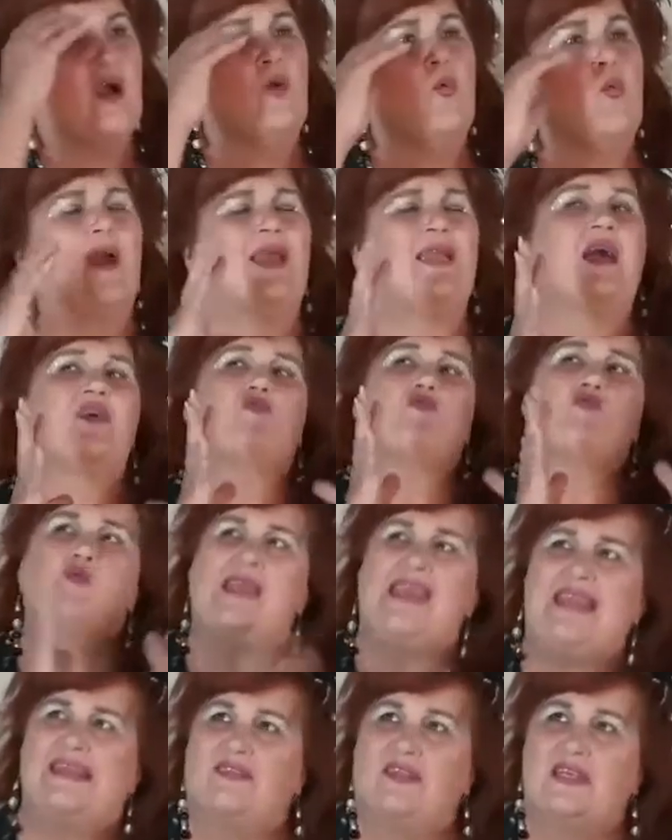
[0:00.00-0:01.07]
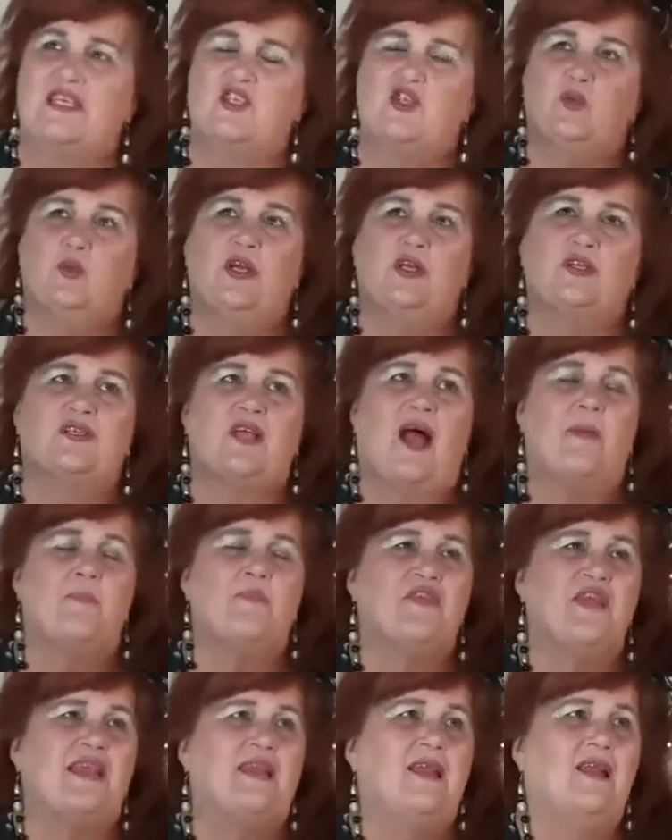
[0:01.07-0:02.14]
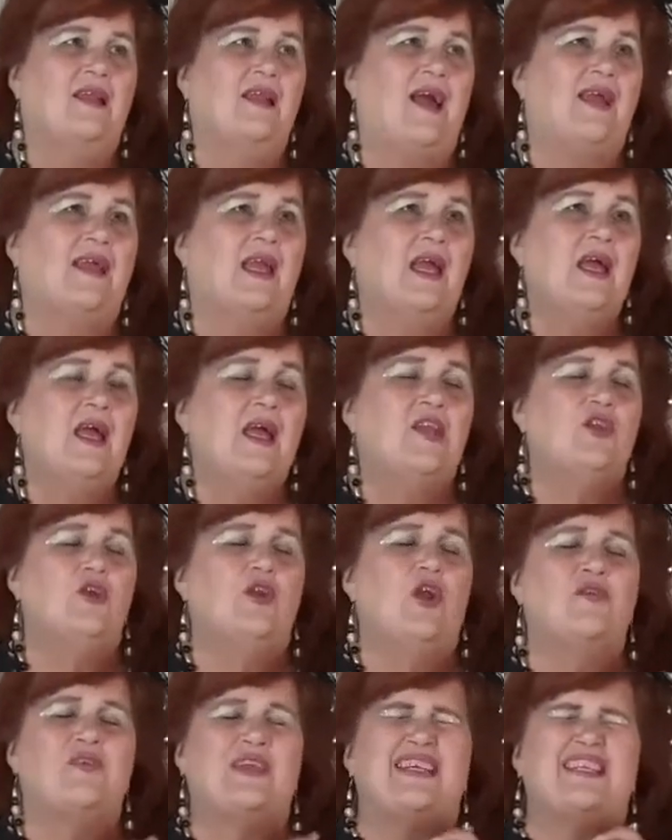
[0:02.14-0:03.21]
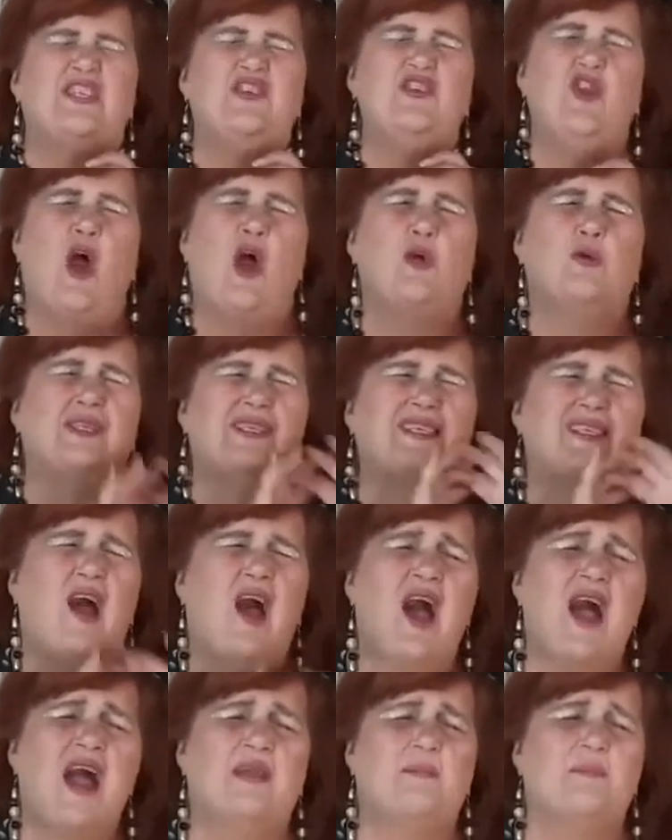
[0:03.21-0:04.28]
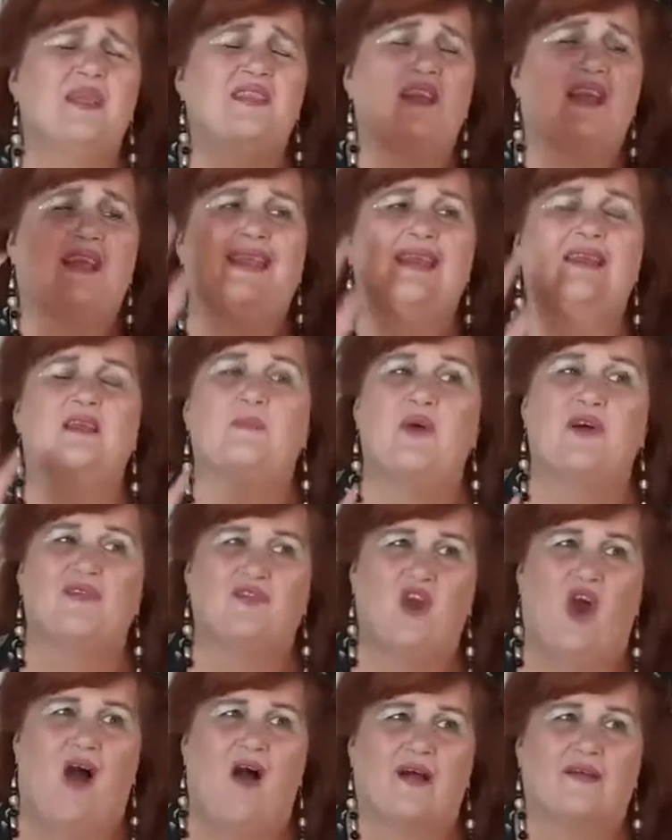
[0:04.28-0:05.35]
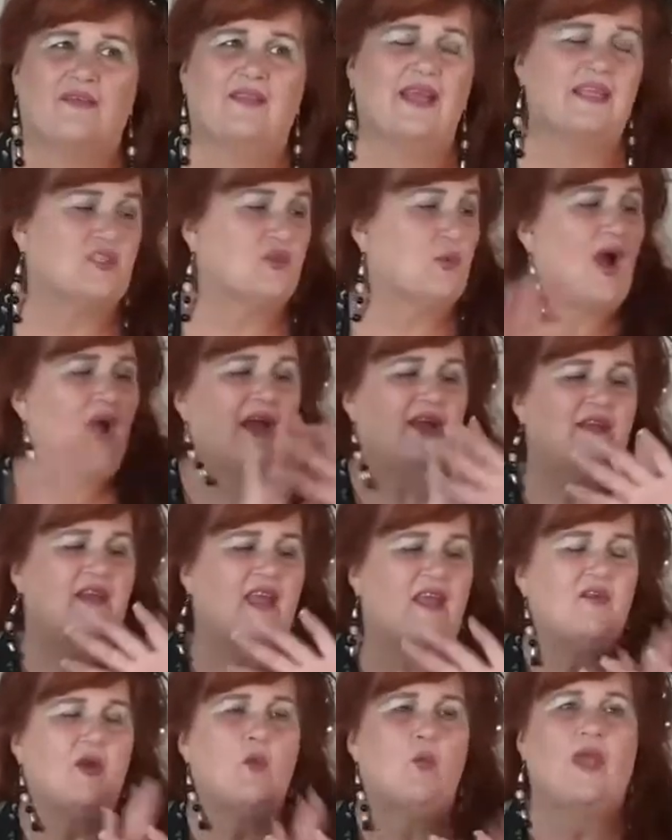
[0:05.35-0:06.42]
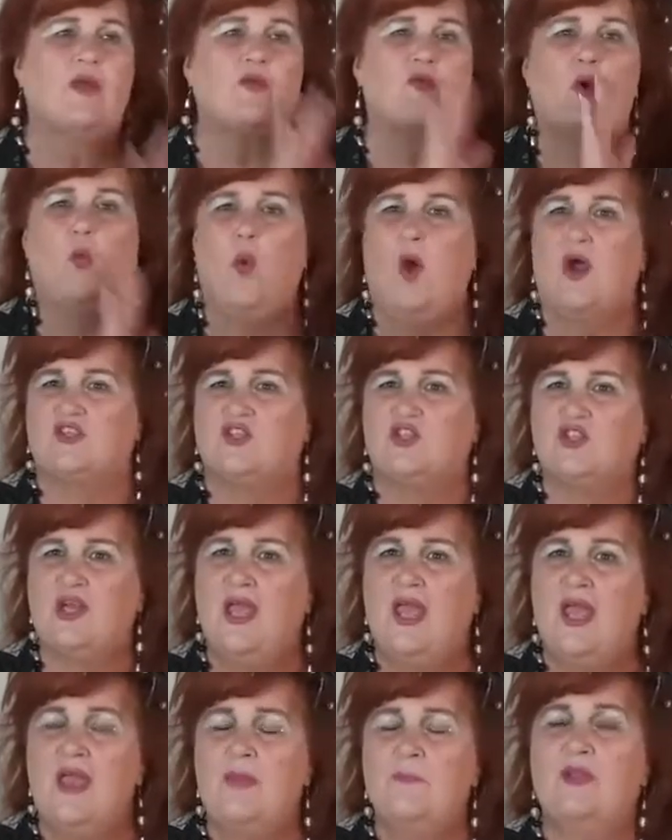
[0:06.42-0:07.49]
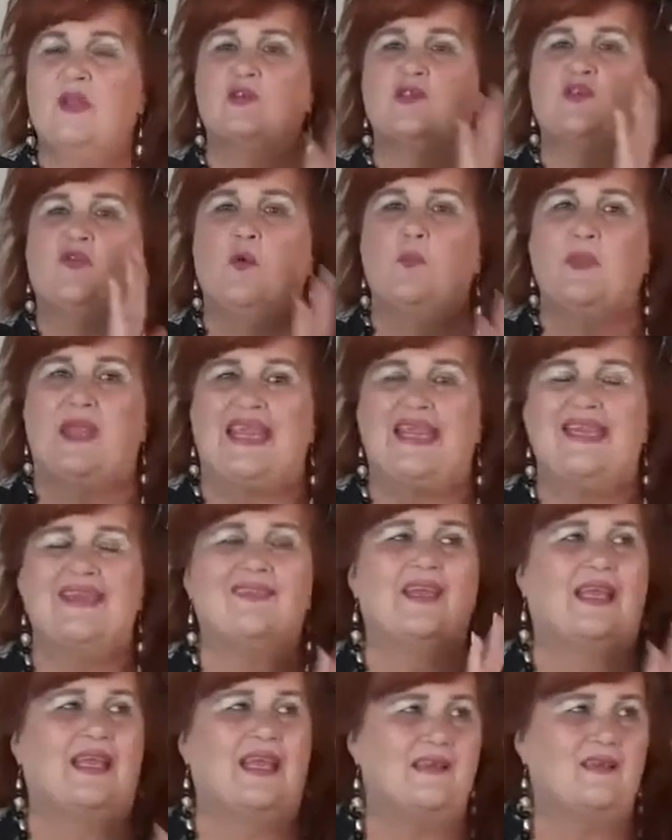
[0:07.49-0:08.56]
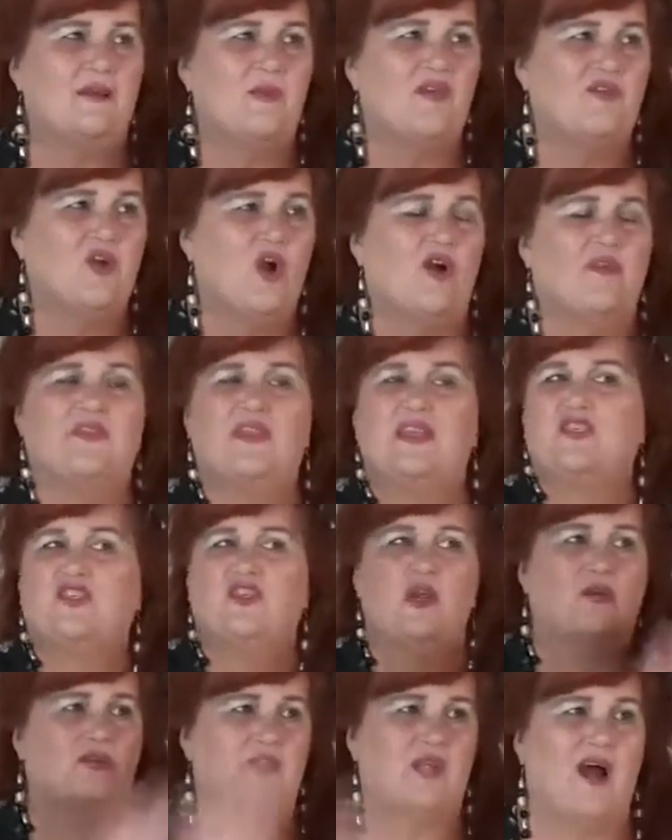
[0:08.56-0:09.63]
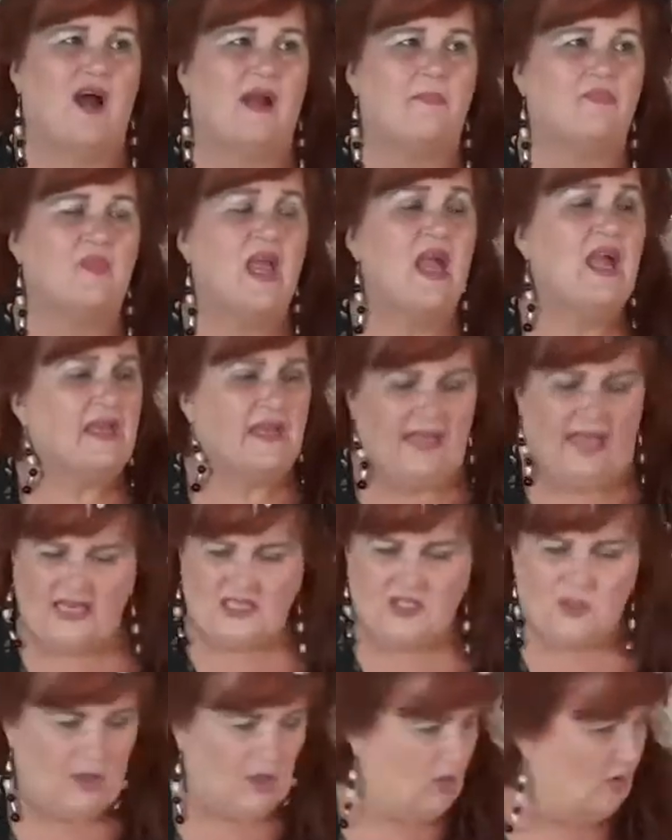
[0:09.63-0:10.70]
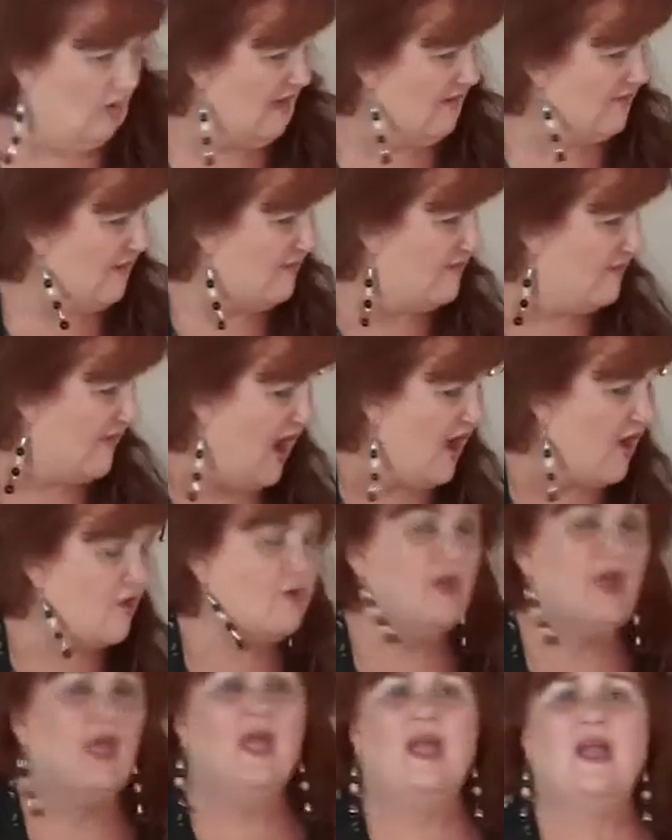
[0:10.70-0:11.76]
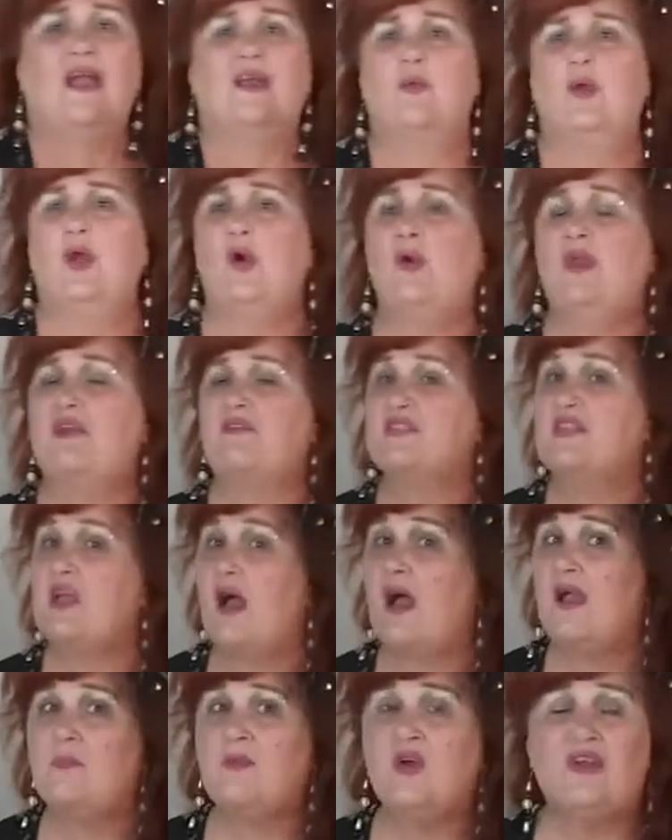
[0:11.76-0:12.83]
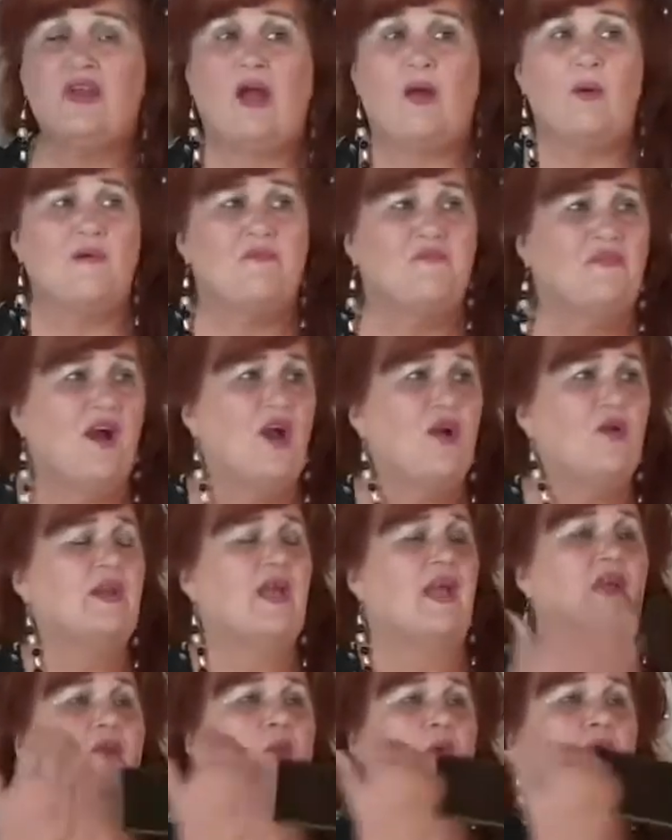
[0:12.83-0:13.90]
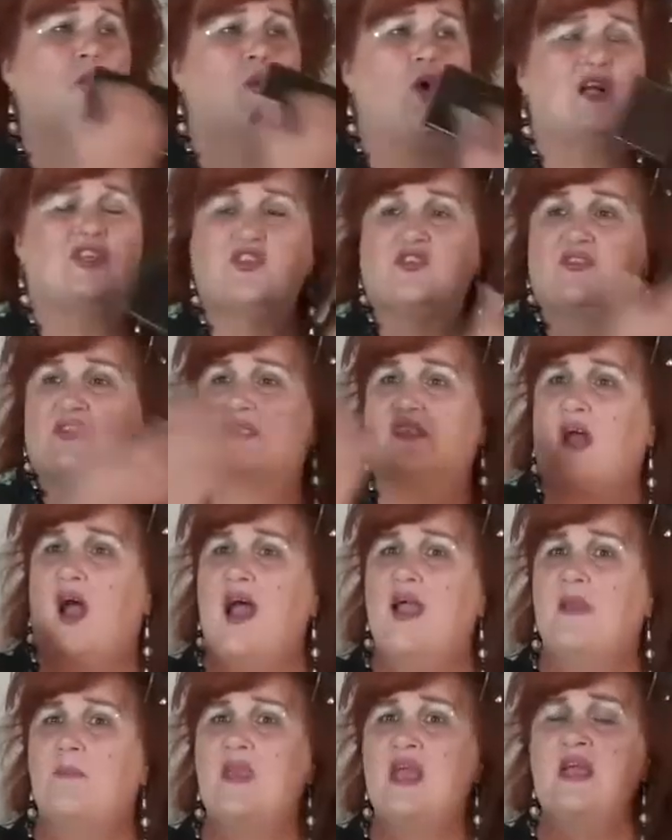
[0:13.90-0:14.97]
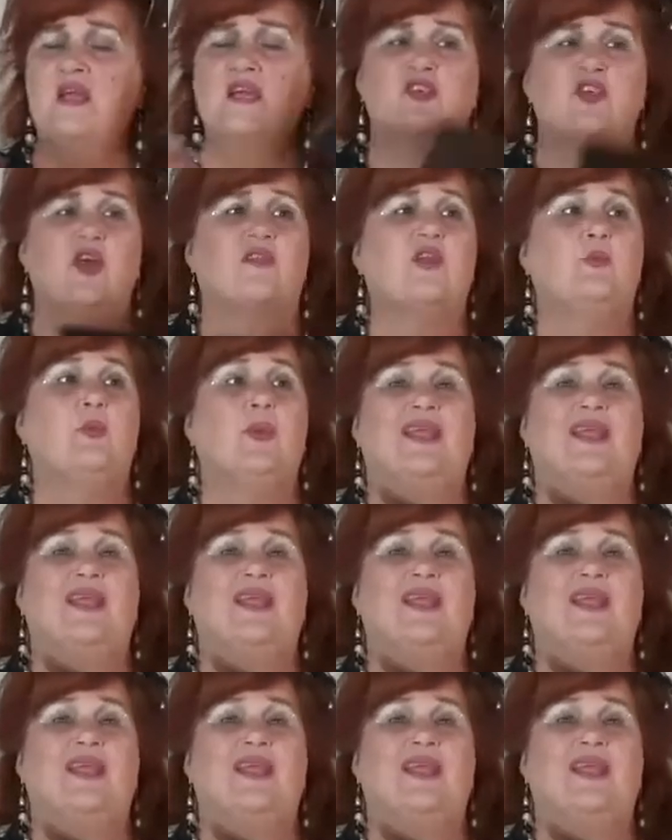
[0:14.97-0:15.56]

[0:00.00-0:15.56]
When I read these words, I'm thinking like, you know, there's no time in the kingdom of God. That's why I never wear a watch. Because for me, in the kingdom of God, there's no time. Yes, we all have a phone, and we all have time on our phone, and we watch the time so that